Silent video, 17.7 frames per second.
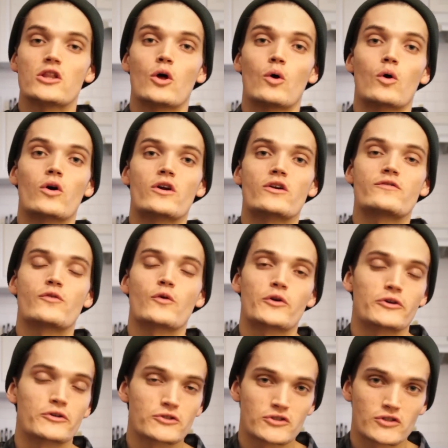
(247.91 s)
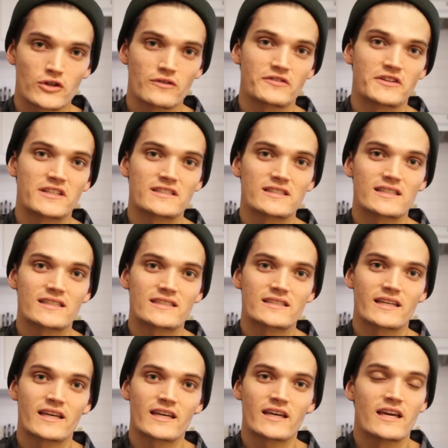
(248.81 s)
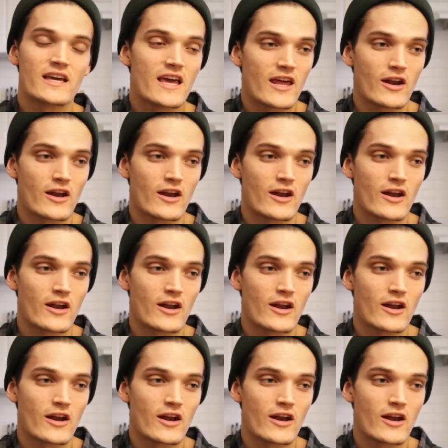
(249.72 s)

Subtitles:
Lord, for your servant is listening.